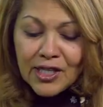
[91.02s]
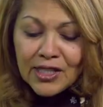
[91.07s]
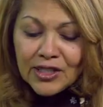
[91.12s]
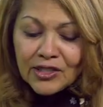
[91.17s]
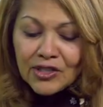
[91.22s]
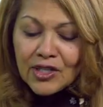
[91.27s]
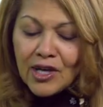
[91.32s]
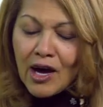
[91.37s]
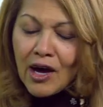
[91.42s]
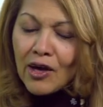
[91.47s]

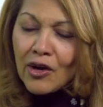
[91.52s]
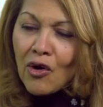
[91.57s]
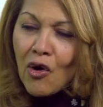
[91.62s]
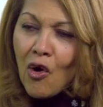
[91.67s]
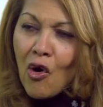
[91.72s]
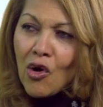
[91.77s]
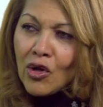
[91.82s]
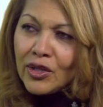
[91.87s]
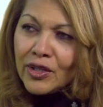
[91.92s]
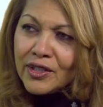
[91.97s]
it's got
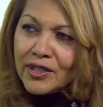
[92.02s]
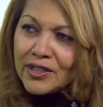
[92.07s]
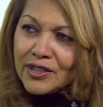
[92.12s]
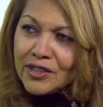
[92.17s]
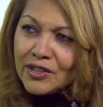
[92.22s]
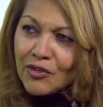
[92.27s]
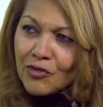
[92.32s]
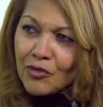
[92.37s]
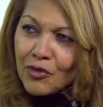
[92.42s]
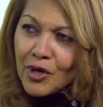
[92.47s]
all of these
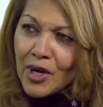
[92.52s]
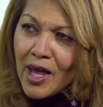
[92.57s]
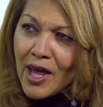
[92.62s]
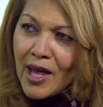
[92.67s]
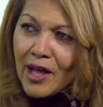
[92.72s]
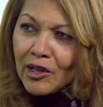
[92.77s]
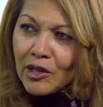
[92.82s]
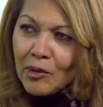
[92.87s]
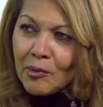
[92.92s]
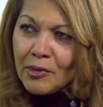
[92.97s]
different
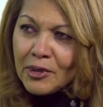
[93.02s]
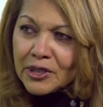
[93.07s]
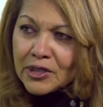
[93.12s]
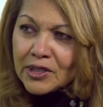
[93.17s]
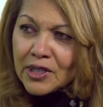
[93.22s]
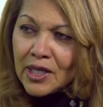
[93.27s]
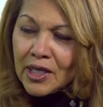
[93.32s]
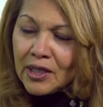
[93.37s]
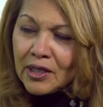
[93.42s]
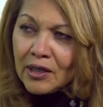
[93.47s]

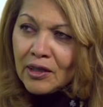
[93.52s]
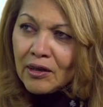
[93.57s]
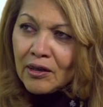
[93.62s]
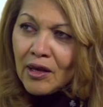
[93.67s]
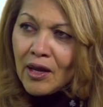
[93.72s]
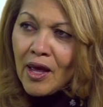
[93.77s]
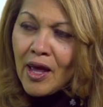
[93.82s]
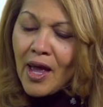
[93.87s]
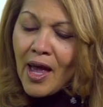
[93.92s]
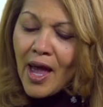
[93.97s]
elements in it.
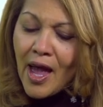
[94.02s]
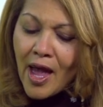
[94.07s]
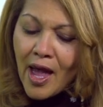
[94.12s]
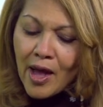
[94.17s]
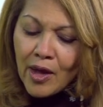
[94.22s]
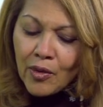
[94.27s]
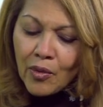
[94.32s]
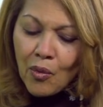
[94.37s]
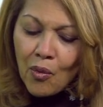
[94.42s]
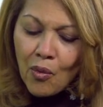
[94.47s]

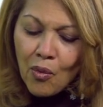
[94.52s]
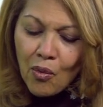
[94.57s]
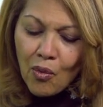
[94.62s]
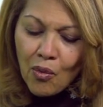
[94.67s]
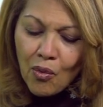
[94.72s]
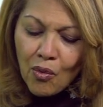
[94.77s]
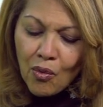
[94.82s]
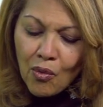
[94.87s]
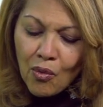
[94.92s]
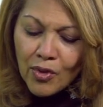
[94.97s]
And
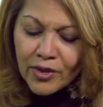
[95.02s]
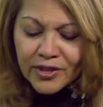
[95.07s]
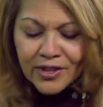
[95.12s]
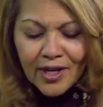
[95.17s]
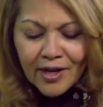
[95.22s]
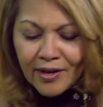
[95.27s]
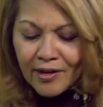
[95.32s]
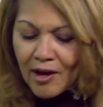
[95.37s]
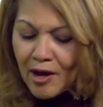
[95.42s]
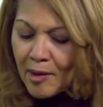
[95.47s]
it's
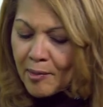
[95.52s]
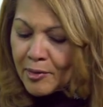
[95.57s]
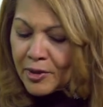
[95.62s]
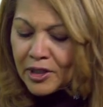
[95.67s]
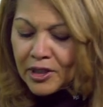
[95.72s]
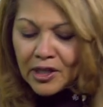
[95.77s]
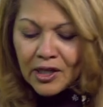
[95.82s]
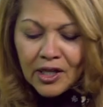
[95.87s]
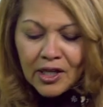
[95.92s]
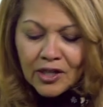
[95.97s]
got
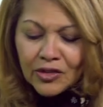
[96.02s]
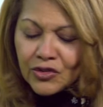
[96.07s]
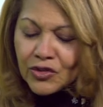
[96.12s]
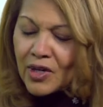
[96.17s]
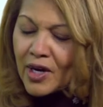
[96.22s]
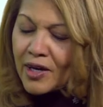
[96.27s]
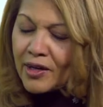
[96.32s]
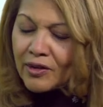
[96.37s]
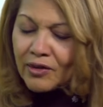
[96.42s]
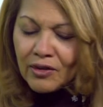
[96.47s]
comedy, it's
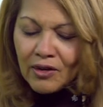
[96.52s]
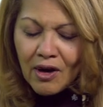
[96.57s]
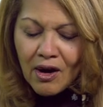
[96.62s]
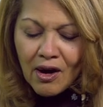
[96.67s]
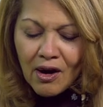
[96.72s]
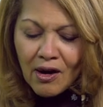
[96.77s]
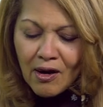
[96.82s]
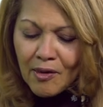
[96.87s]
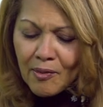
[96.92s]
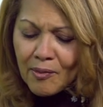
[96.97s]
got
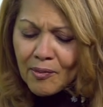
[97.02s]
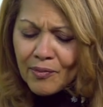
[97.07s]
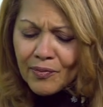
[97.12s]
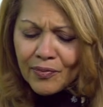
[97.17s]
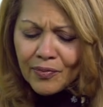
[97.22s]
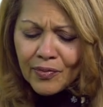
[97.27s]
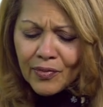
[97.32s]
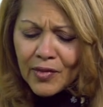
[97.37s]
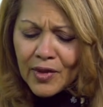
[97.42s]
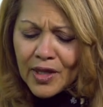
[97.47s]

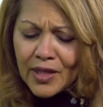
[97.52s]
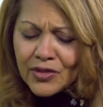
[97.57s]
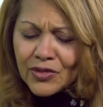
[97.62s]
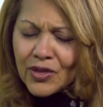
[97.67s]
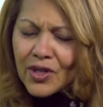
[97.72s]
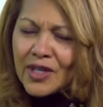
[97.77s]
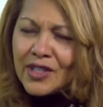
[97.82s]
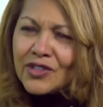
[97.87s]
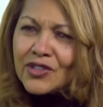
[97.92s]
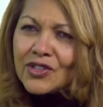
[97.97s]

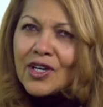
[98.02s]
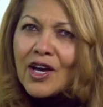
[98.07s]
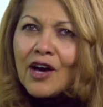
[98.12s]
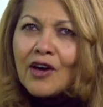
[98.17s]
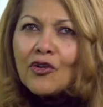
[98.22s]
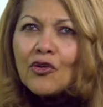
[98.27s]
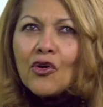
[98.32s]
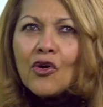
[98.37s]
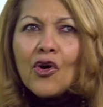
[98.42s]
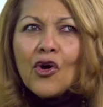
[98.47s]
it's
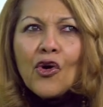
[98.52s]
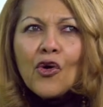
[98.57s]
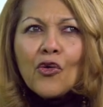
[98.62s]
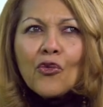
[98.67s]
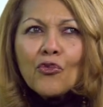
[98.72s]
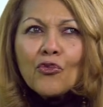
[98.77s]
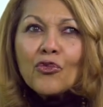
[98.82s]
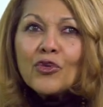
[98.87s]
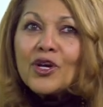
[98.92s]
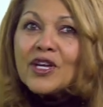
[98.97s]
got
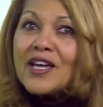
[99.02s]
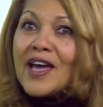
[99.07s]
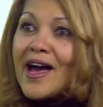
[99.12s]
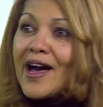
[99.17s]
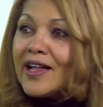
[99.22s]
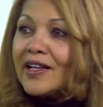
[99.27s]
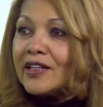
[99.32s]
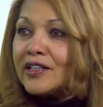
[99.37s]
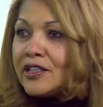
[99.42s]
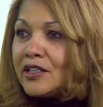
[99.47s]

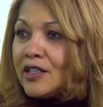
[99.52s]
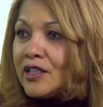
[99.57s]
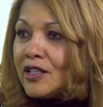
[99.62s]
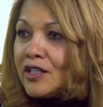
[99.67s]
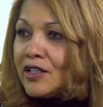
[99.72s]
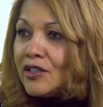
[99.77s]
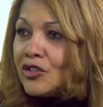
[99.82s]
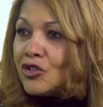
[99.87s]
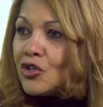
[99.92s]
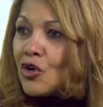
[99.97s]

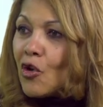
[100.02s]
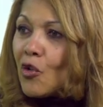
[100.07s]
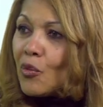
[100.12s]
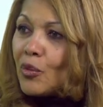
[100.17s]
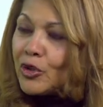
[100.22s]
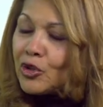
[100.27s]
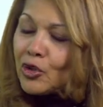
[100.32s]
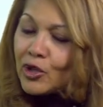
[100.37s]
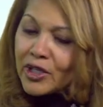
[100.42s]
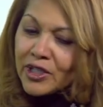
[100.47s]
reality. You know,
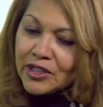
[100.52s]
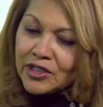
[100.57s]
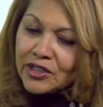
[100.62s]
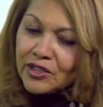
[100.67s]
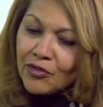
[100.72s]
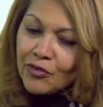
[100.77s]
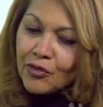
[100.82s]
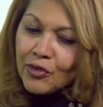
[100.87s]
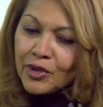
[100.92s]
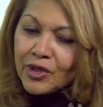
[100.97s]
we look at
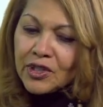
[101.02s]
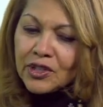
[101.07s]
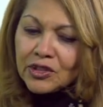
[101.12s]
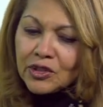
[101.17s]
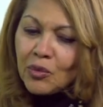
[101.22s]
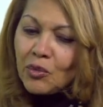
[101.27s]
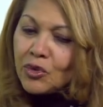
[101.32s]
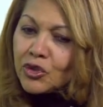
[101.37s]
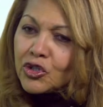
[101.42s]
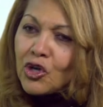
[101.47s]
different things,
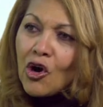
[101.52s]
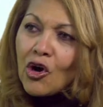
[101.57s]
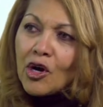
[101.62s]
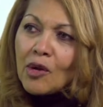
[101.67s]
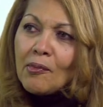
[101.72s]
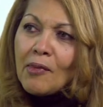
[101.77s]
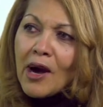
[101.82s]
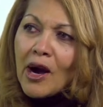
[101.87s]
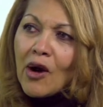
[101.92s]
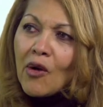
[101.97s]
and we'll talk
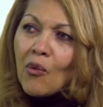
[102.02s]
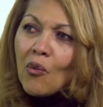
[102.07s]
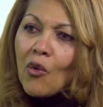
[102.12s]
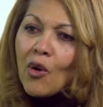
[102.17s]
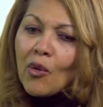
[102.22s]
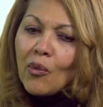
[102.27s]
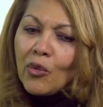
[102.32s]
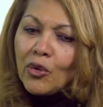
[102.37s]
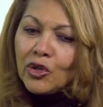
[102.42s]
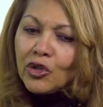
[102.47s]
about
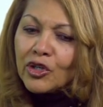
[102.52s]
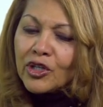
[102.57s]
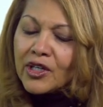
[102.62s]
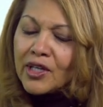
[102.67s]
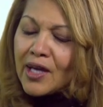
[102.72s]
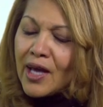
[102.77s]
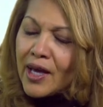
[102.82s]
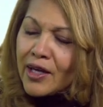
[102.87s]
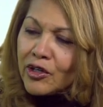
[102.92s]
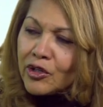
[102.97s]
what we're
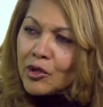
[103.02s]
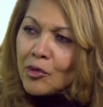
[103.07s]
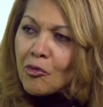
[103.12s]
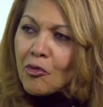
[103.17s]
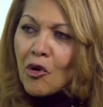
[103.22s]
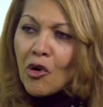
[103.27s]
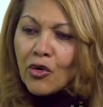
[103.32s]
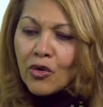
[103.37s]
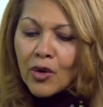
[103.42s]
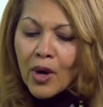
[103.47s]
looking at on the
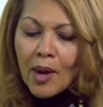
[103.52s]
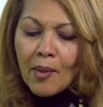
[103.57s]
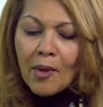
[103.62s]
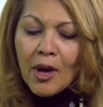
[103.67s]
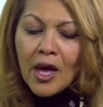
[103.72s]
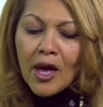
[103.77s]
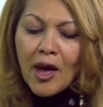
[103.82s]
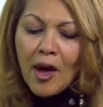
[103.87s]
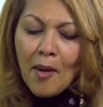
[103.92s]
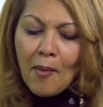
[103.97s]
program.
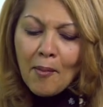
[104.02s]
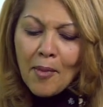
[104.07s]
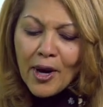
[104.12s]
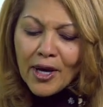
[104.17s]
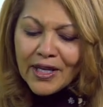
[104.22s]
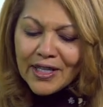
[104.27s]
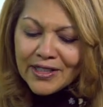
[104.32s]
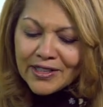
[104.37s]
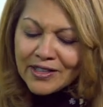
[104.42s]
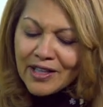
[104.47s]

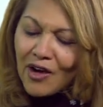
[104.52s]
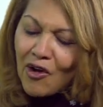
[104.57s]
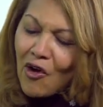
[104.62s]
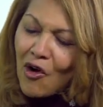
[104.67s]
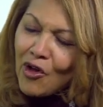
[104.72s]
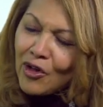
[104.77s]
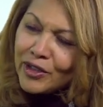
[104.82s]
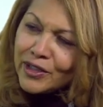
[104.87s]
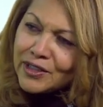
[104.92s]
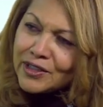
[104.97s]
But it's got
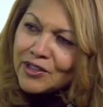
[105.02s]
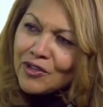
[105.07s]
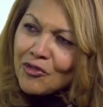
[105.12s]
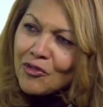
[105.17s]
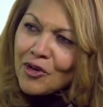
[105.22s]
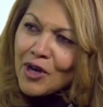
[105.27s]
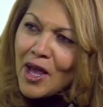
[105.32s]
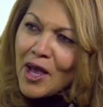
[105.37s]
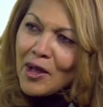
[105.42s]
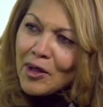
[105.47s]
all these
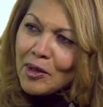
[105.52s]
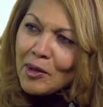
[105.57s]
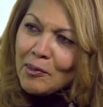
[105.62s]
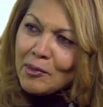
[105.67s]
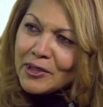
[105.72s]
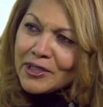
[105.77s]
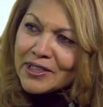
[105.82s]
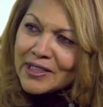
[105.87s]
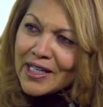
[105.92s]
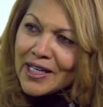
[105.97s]
different
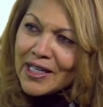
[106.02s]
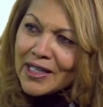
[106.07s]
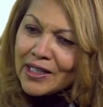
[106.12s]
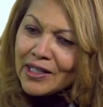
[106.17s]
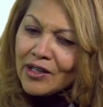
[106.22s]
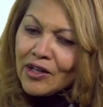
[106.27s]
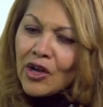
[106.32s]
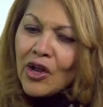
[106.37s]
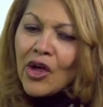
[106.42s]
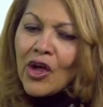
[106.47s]
elements in it,